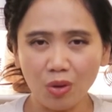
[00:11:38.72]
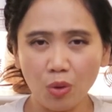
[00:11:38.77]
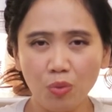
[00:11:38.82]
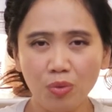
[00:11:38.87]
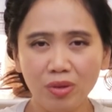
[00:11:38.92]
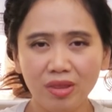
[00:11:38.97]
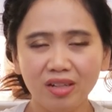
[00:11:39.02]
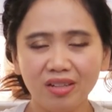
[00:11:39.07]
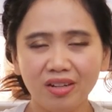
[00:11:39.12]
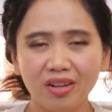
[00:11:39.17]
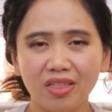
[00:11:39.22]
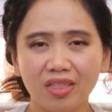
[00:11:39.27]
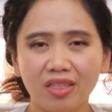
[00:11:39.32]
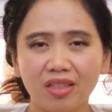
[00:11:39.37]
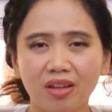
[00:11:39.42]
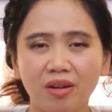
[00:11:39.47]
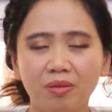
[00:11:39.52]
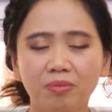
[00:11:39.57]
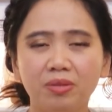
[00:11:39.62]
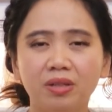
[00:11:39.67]
With our
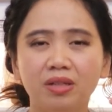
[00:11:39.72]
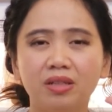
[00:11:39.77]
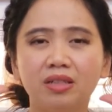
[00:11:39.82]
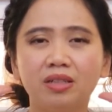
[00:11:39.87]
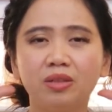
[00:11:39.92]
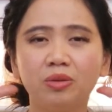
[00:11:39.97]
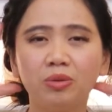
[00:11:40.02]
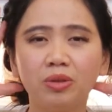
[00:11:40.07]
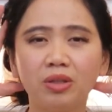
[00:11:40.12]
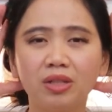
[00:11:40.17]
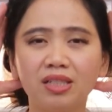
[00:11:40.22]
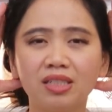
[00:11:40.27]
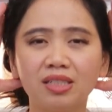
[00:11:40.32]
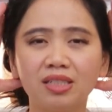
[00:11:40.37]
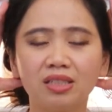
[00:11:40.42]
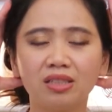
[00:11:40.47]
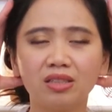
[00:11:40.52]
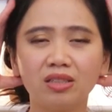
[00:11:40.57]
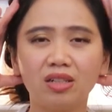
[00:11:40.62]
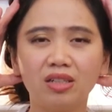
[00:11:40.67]
thumb, we're gonna
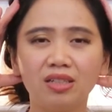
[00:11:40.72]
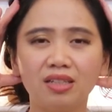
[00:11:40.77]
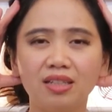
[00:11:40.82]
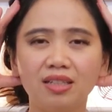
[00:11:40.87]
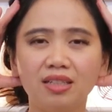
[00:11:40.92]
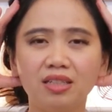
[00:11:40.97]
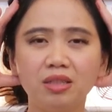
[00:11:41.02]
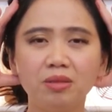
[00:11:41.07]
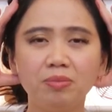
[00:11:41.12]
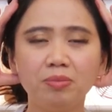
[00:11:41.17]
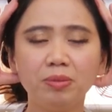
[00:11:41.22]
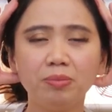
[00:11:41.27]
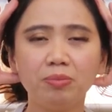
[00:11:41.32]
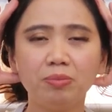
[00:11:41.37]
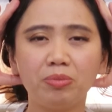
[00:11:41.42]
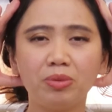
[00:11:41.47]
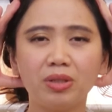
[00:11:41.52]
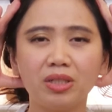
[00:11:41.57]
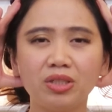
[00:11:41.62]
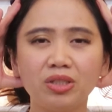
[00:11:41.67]
start a little bit
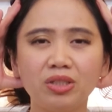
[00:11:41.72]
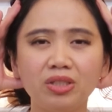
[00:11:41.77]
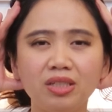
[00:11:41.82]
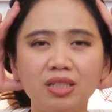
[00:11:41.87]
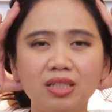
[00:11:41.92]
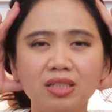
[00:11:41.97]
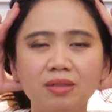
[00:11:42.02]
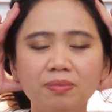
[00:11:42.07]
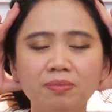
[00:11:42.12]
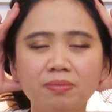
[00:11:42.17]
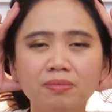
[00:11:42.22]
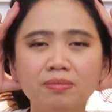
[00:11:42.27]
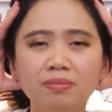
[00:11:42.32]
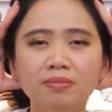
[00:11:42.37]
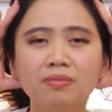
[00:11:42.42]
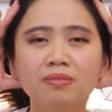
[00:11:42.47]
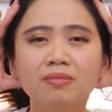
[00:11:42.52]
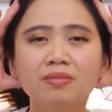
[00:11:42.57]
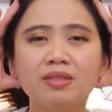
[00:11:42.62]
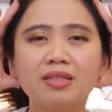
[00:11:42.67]
pressure here.
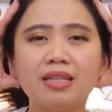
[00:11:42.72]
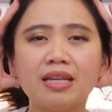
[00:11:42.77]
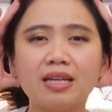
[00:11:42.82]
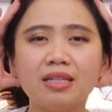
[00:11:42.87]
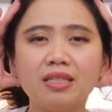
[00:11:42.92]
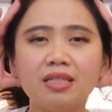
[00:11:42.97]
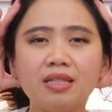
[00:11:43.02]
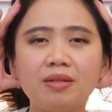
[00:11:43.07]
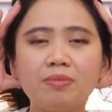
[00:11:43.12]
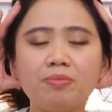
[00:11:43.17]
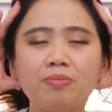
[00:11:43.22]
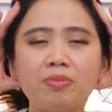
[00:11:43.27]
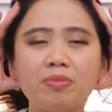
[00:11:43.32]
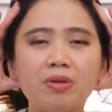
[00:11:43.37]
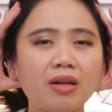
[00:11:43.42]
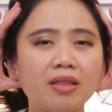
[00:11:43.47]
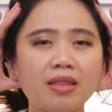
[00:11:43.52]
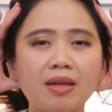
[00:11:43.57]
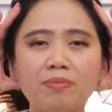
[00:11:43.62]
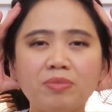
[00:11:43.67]
Take a deep
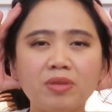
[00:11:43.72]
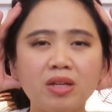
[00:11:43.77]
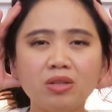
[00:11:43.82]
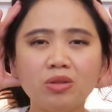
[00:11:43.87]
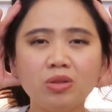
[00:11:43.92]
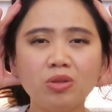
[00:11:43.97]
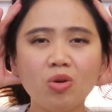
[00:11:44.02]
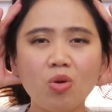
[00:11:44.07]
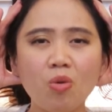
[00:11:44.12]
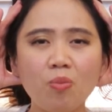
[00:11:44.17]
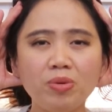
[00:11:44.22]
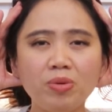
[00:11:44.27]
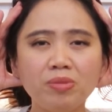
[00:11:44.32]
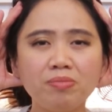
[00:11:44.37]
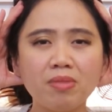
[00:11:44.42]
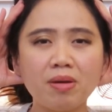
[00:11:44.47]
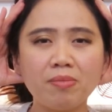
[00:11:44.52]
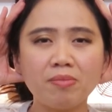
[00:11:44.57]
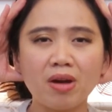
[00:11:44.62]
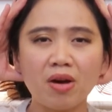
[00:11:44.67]
breath. I'm not gonna
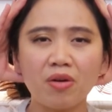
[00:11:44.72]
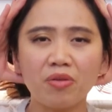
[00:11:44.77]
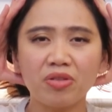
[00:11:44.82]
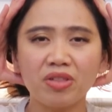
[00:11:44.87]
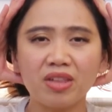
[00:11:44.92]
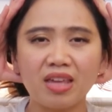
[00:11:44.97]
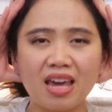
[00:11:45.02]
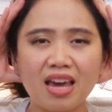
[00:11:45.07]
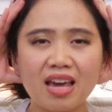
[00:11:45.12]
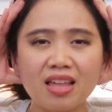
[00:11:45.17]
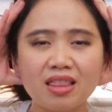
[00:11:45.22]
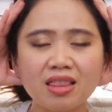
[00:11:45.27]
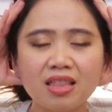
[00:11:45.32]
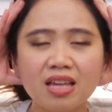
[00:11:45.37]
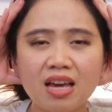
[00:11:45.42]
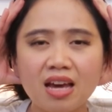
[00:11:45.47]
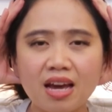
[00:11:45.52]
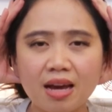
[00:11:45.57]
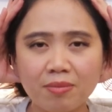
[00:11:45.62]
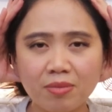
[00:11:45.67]
open my mouth yet.
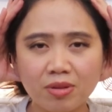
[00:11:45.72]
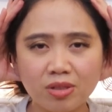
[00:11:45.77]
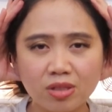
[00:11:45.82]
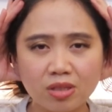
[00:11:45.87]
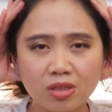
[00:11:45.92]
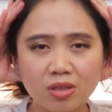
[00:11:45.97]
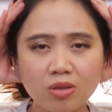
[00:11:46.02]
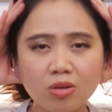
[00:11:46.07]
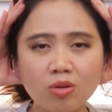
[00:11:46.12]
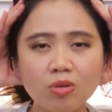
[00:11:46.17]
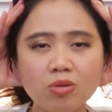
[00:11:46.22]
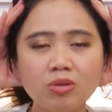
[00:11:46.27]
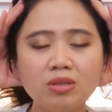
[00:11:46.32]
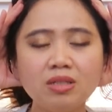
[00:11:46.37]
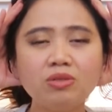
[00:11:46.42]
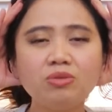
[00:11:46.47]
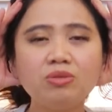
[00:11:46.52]
I'm gonna slowly